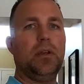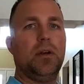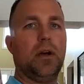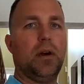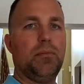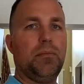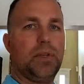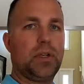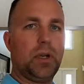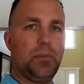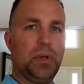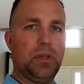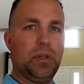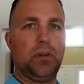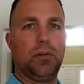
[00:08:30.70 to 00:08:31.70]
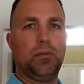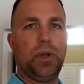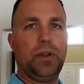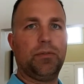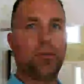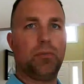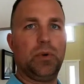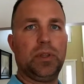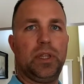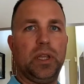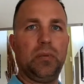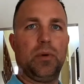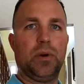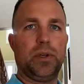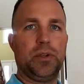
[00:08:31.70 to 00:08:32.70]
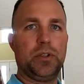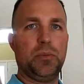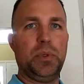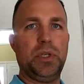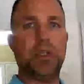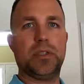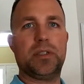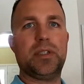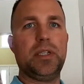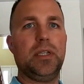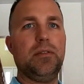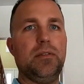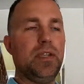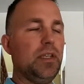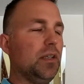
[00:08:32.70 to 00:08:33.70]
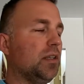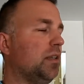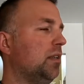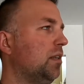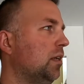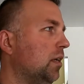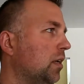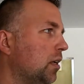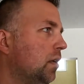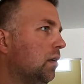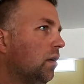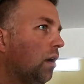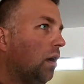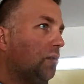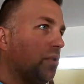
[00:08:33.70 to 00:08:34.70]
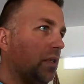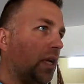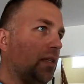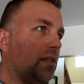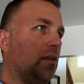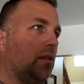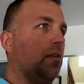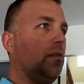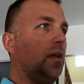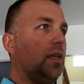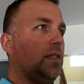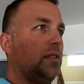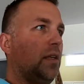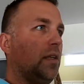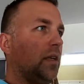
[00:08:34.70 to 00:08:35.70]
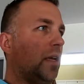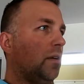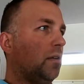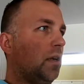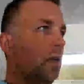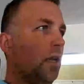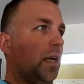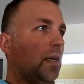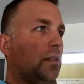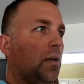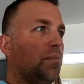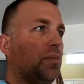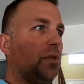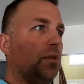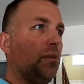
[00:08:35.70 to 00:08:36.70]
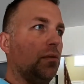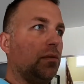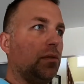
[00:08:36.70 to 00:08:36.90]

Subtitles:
They're coming a long way from what they were. It used to be just TV. So that's another nice thing. That'll connect up to